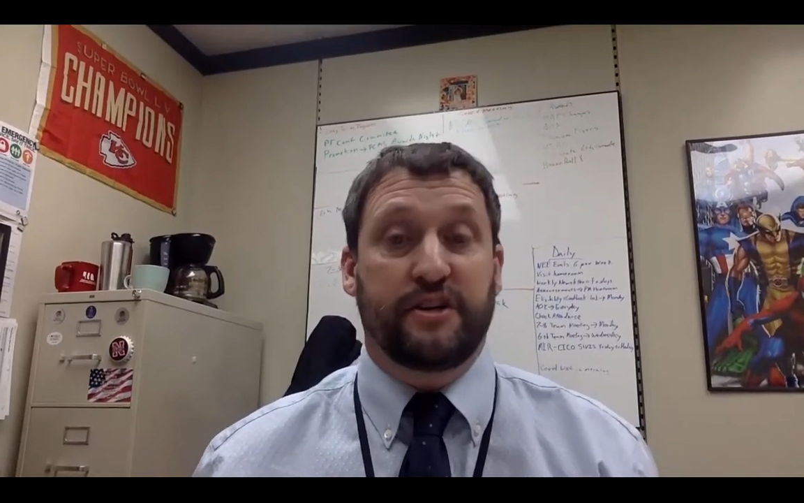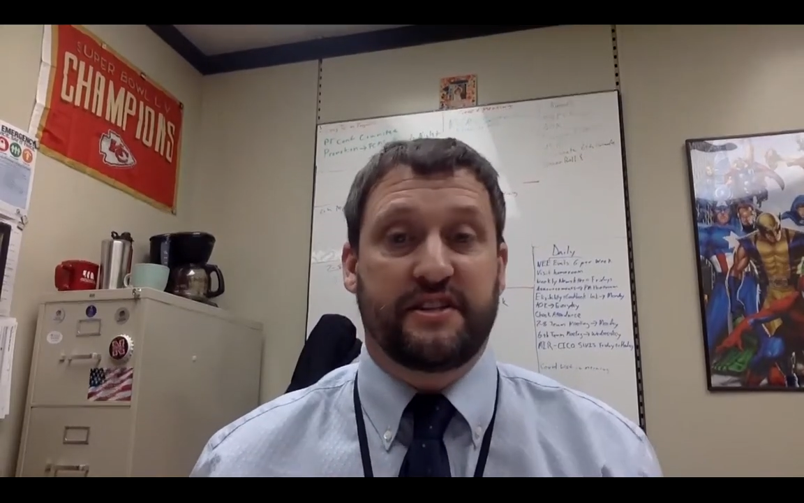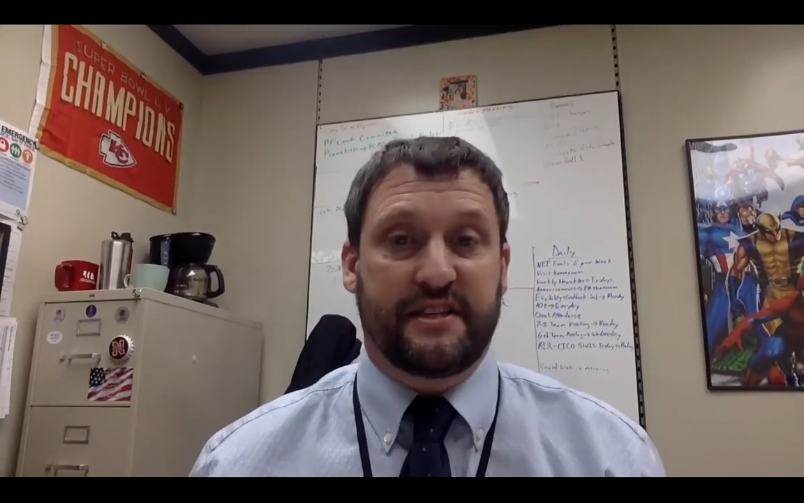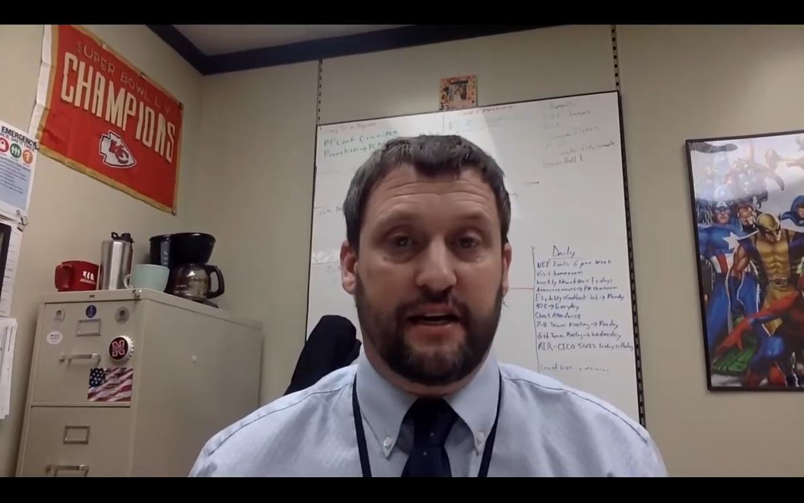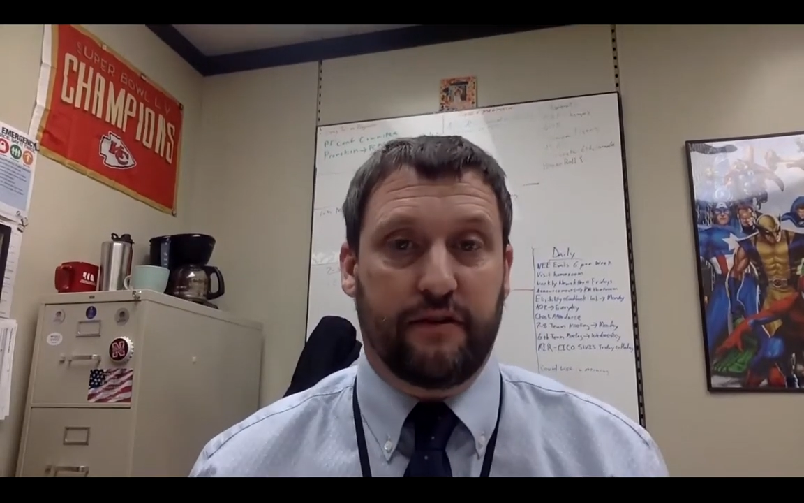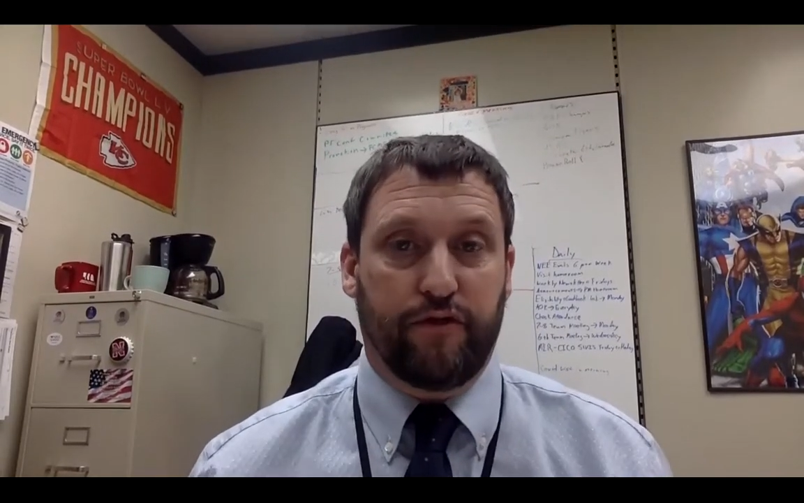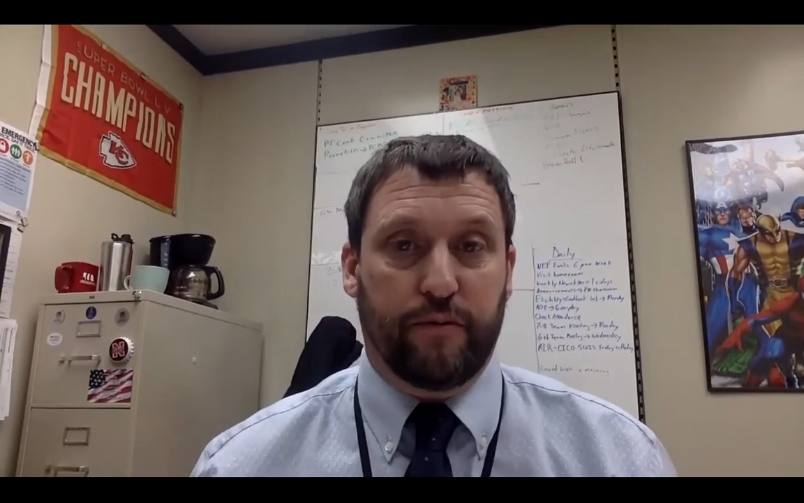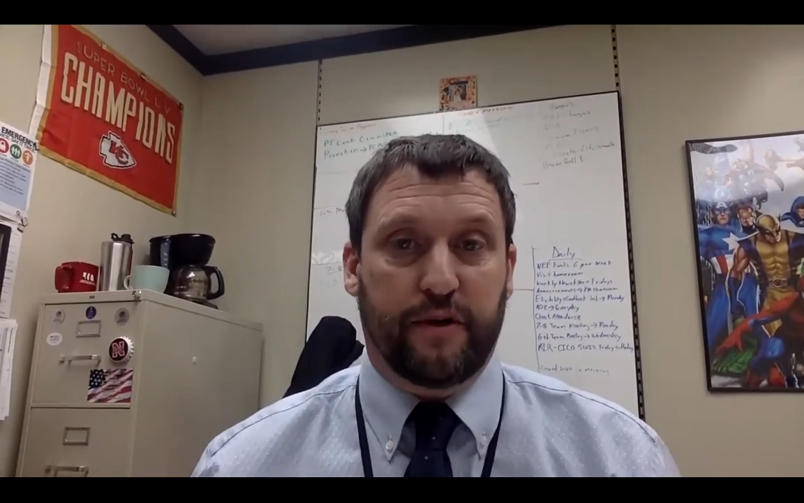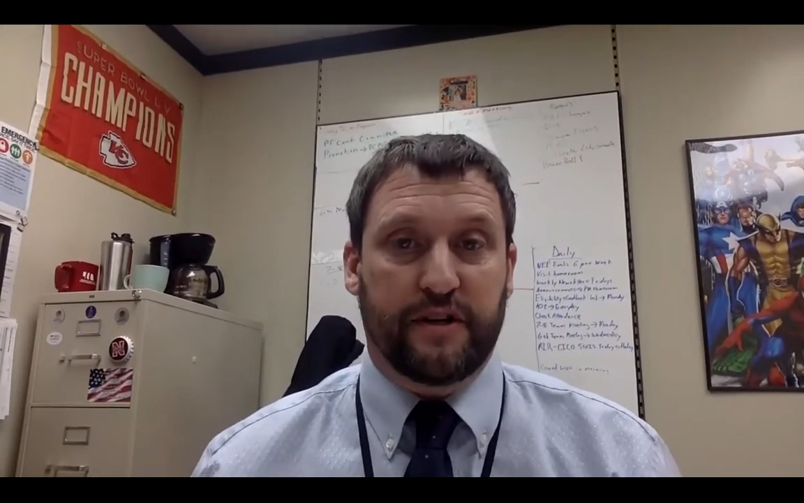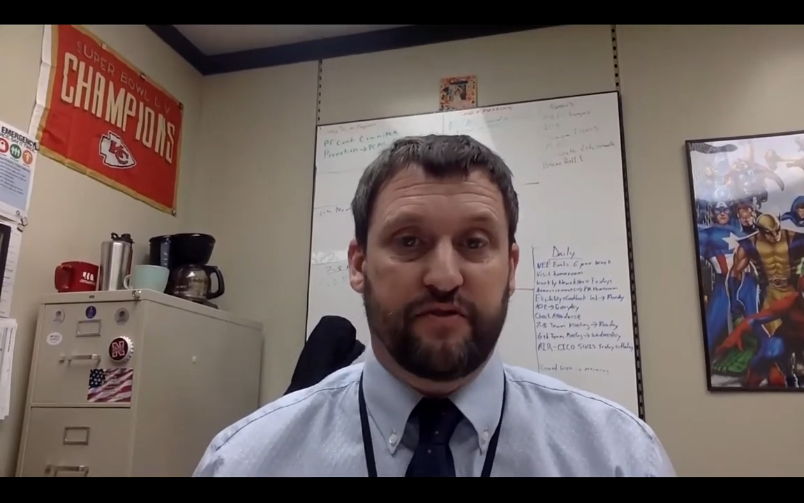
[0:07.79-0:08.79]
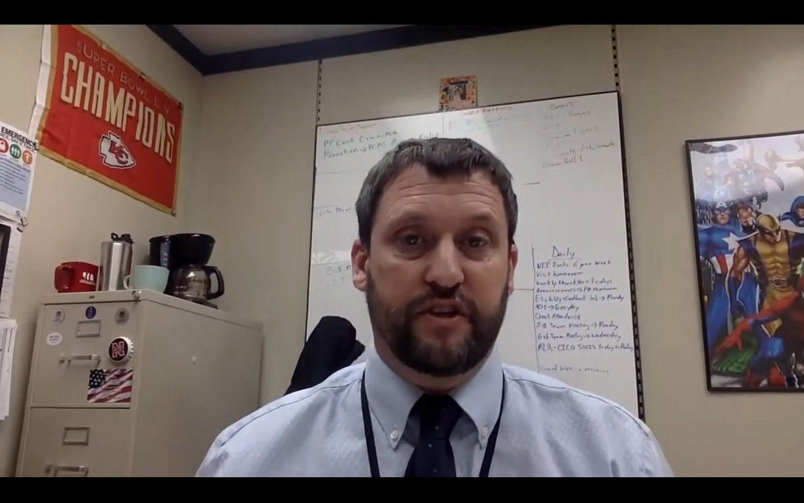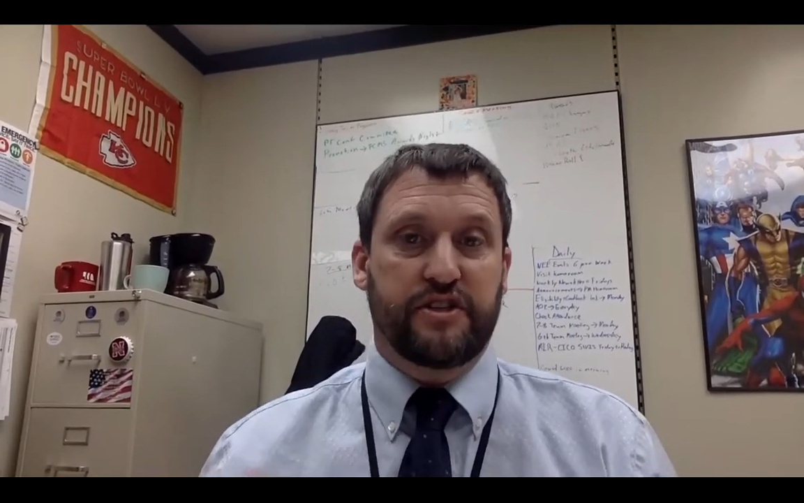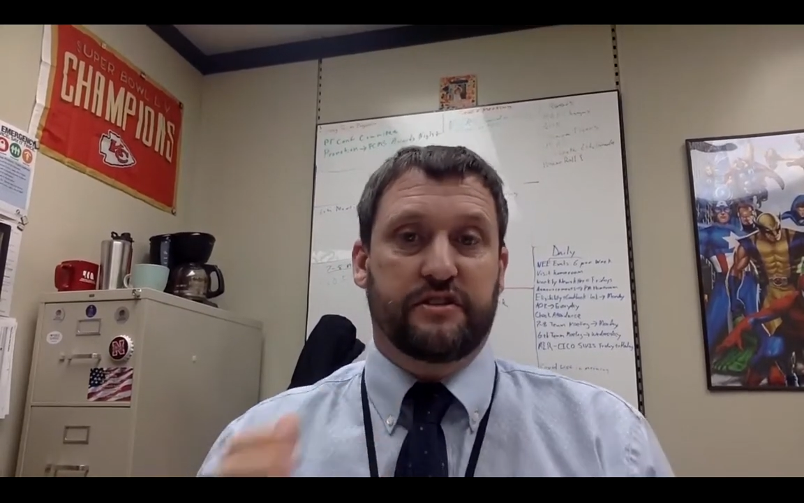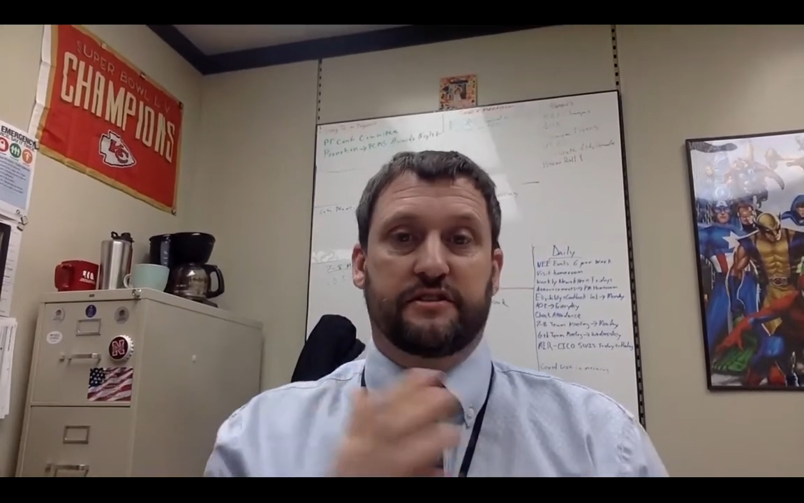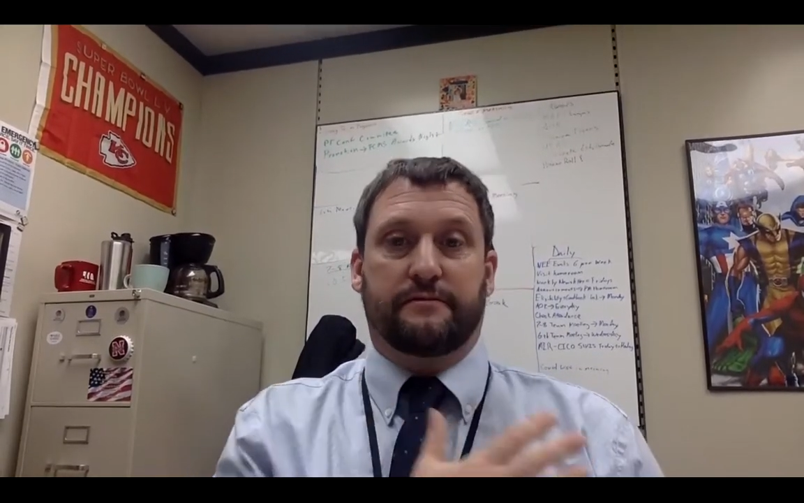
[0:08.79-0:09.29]
Please stand for the Pledge of
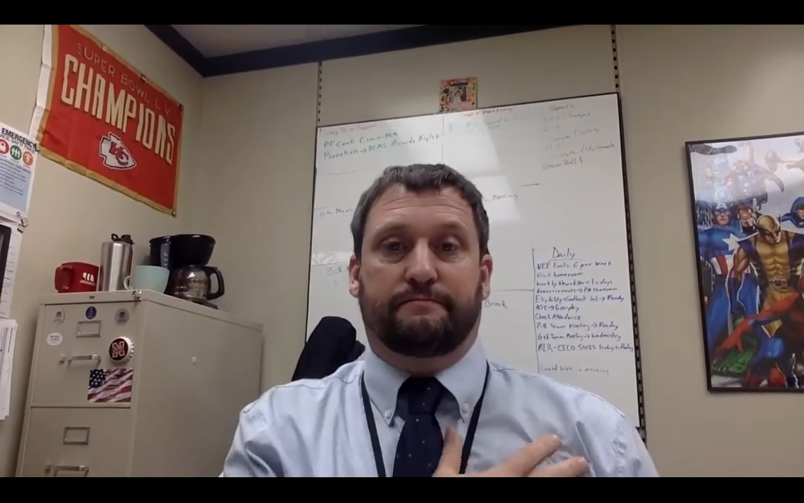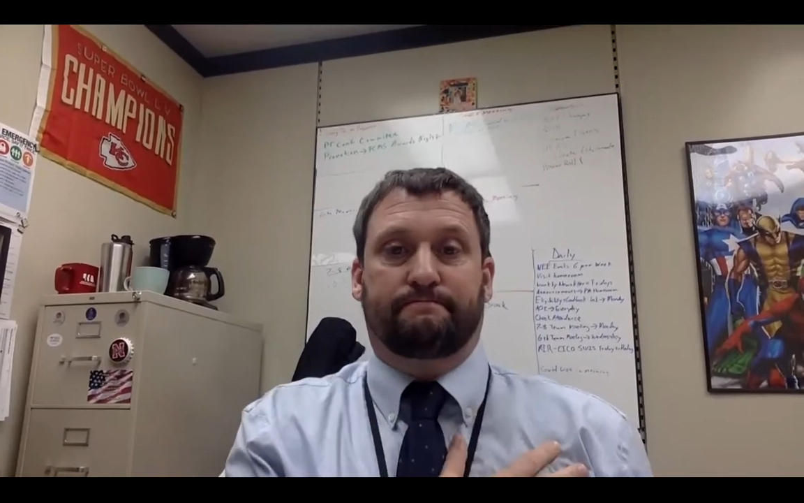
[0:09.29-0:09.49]
Allegiance.